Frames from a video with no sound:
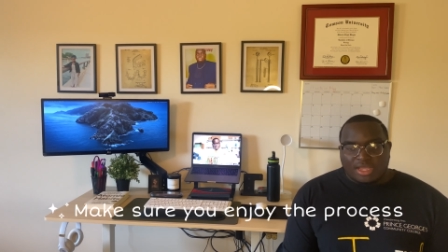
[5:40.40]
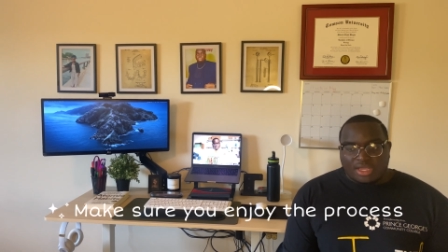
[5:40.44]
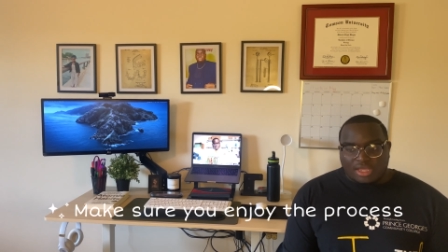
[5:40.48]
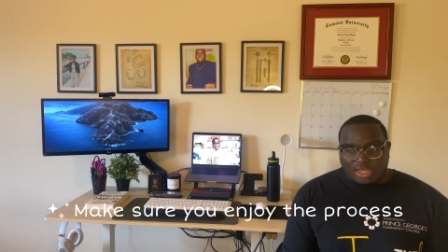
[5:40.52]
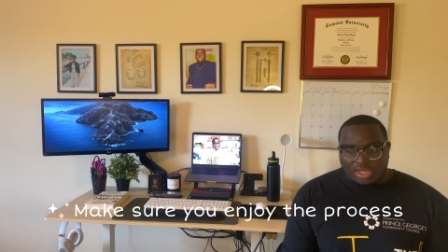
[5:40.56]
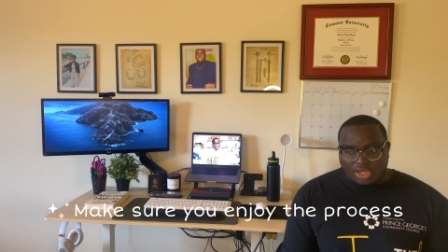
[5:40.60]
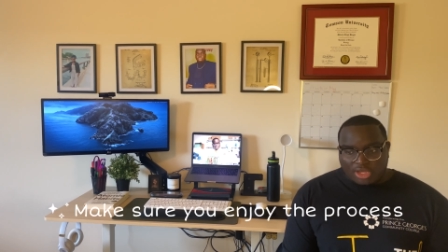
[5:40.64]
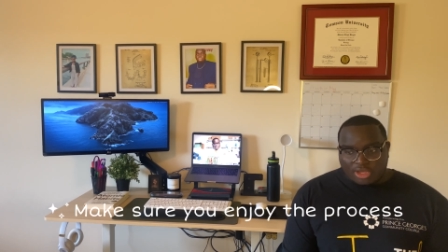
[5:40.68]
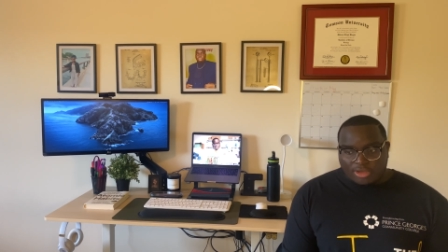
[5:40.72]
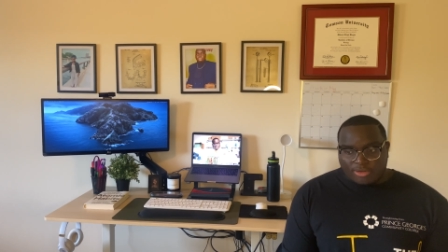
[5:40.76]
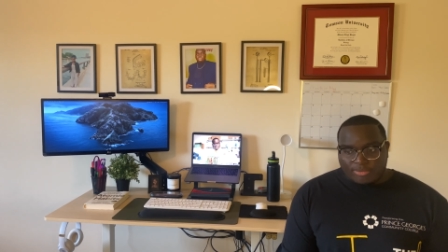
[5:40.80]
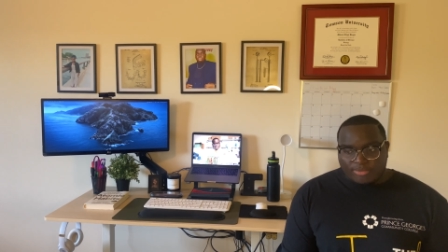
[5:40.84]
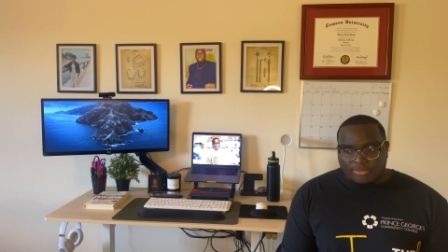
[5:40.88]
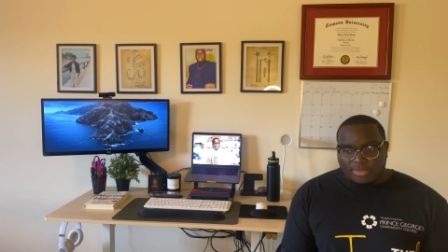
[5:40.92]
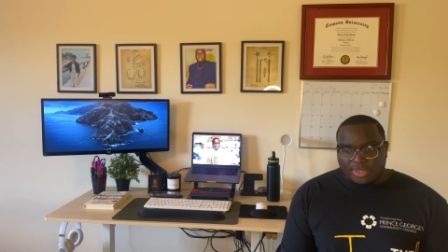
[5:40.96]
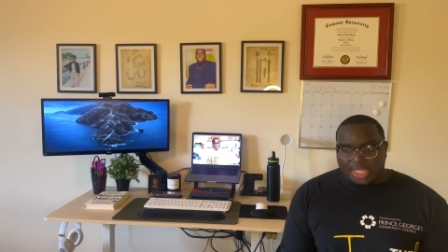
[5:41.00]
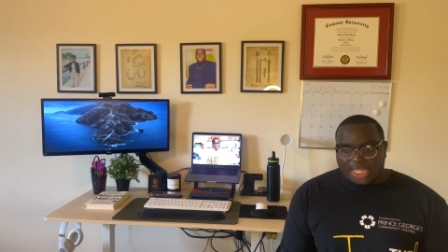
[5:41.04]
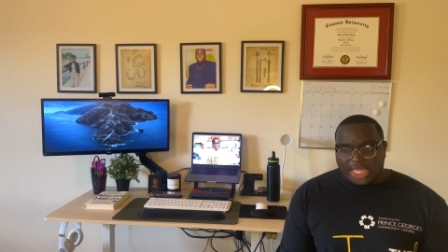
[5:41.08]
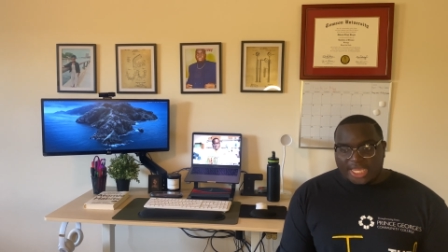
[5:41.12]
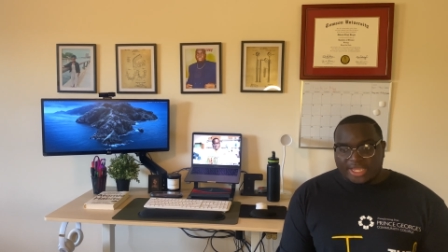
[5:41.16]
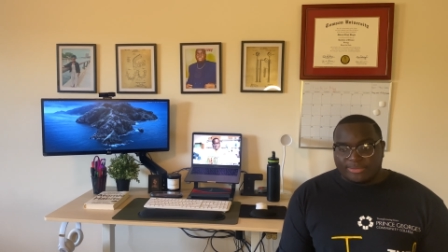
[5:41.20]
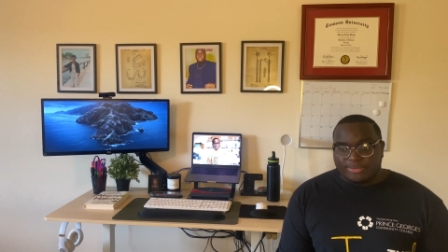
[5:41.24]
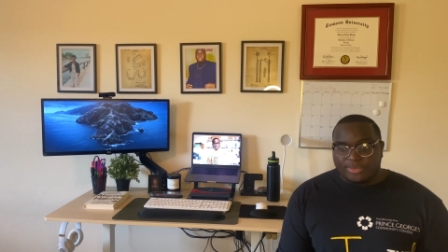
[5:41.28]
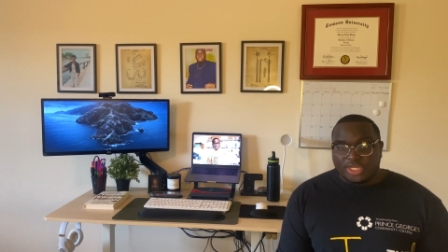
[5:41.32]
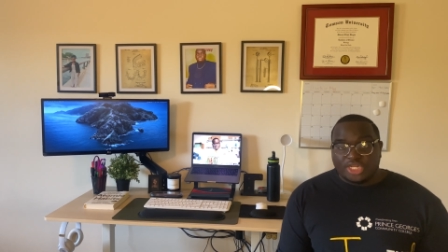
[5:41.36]
Um,
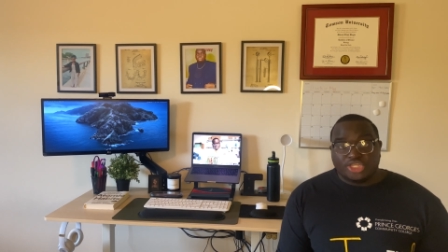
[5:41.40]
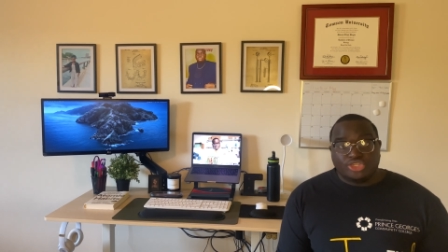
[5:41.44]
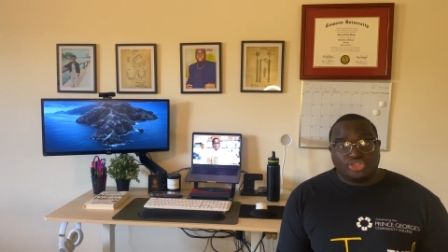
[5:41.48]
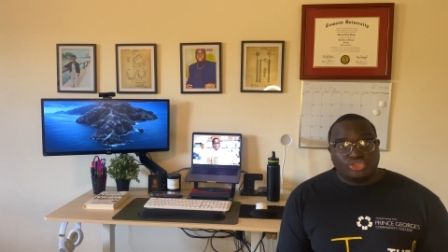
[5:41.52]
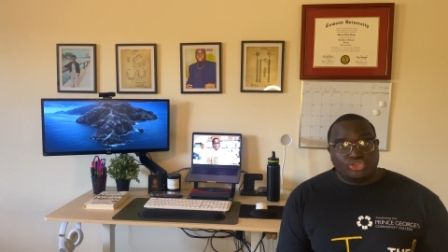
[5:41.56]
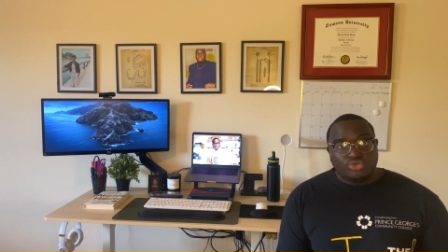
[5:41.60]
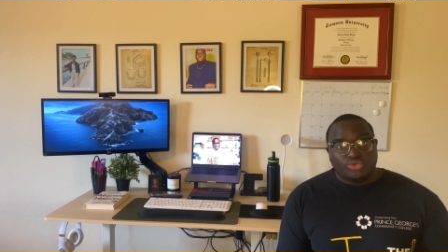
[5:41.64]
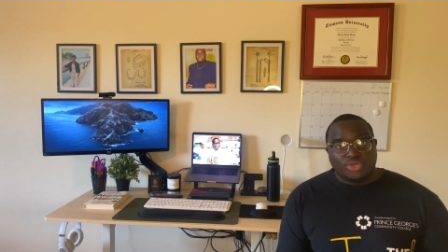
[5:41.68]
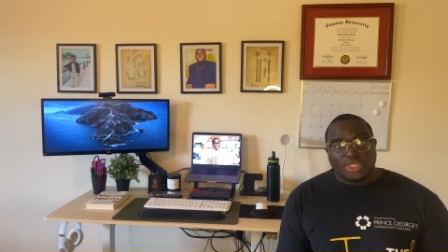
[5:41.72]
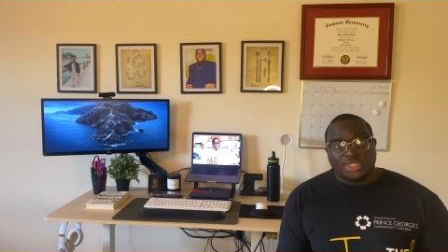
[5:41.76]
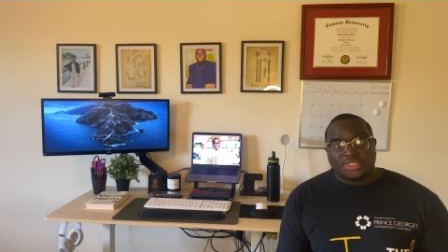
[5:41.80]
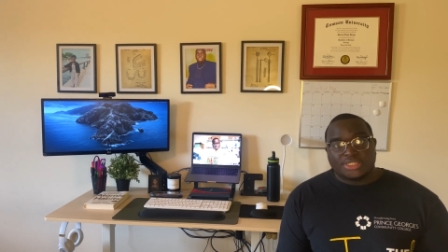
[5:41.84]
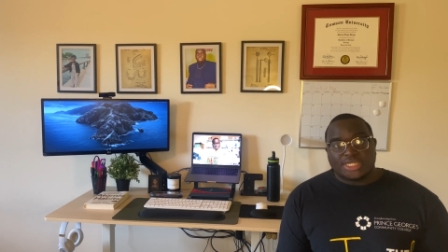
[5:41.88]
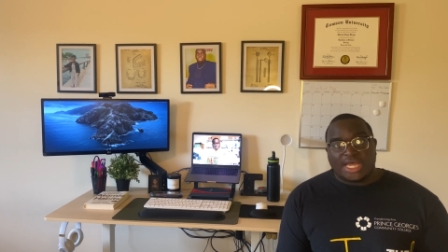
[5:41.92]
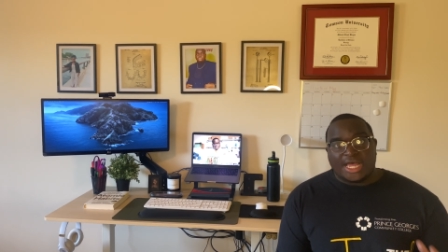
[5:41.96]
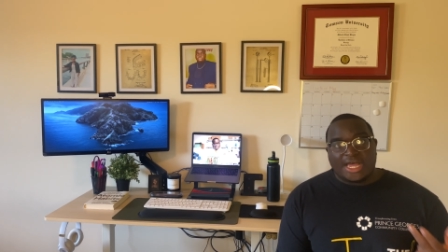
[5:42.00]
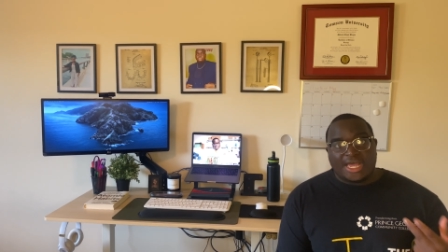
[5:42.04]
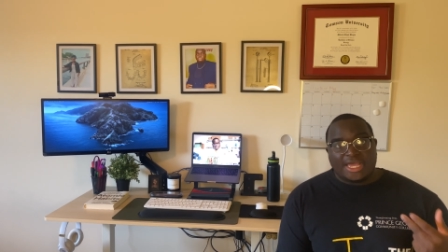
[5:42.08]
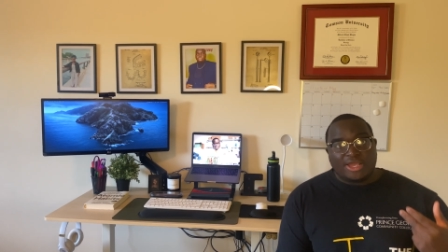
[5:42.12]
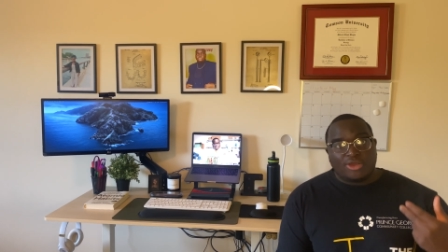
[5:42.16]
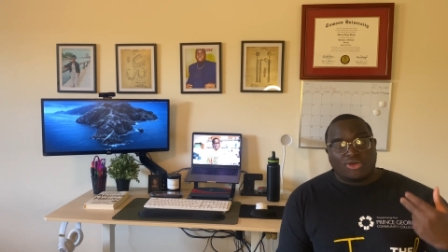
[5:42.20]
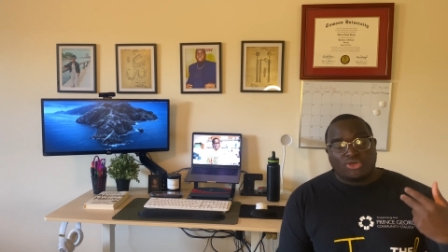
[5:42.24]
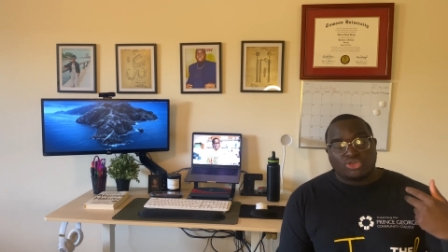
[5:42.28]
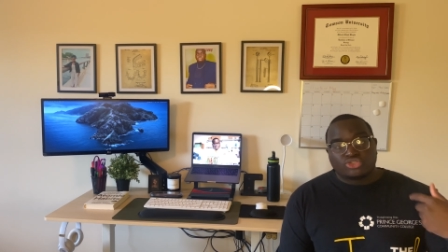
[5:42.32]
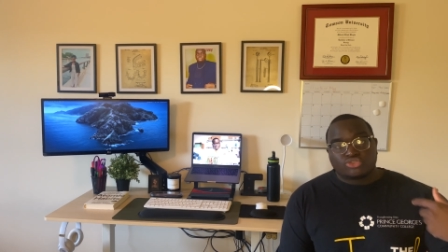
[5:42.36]
like many students, I
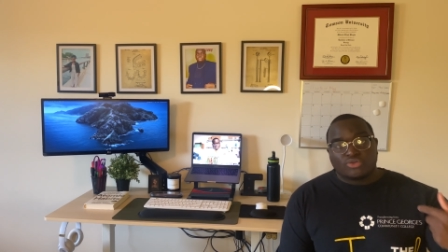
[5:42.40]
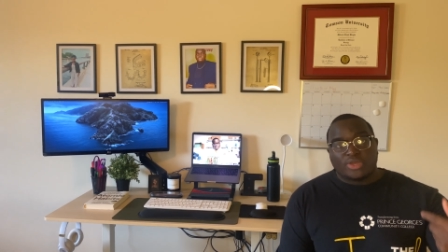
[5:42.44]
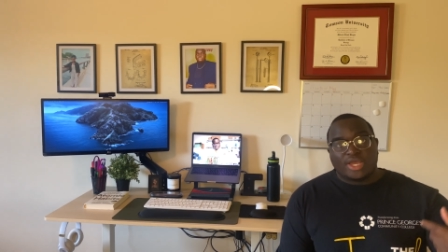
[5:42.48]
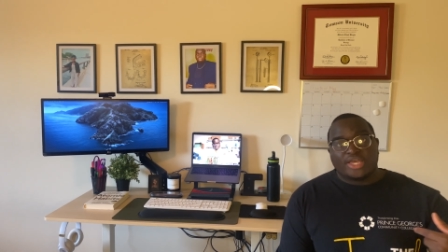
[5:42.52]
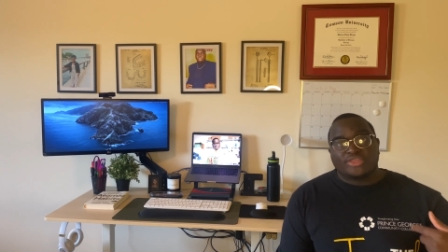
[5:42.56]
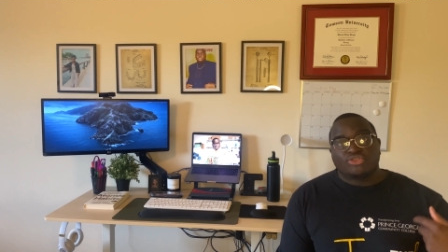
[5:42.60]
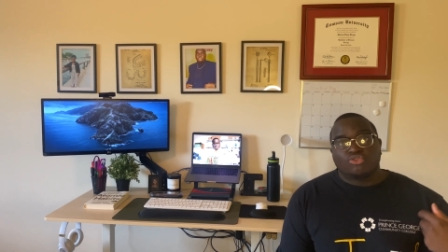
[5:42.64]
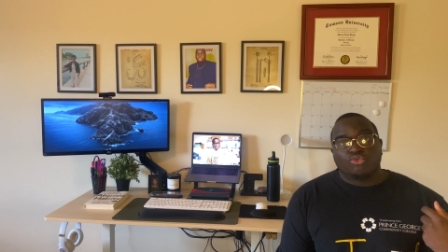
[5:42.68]
also had